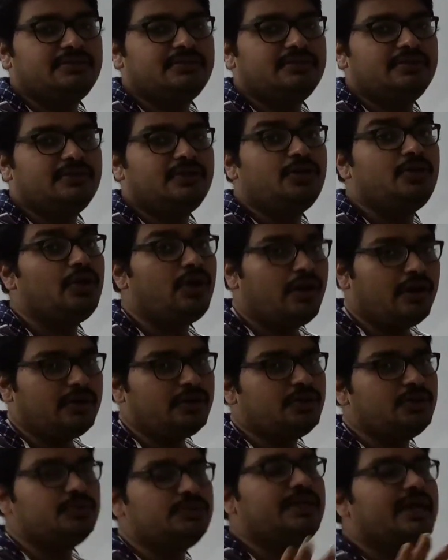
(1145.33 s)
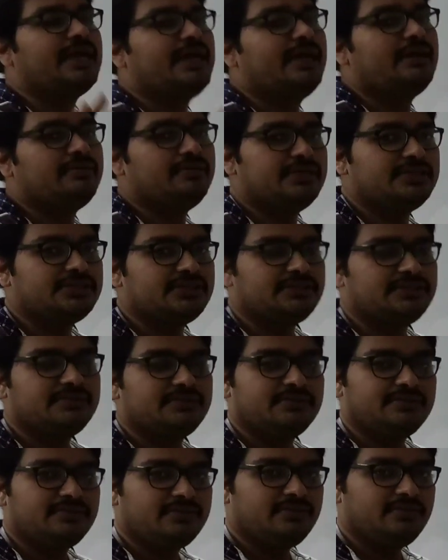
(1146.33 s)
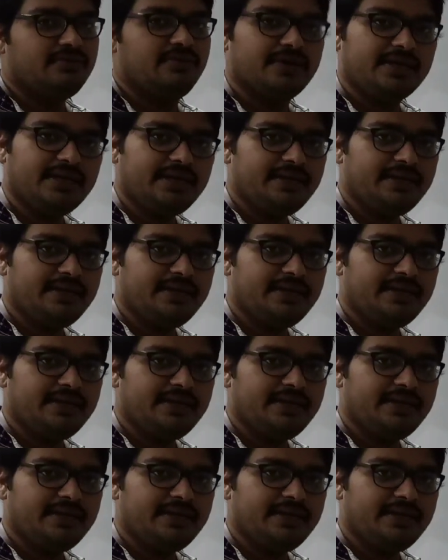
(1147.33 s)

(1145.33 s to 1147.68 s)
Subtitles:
not do the calculation. Okay.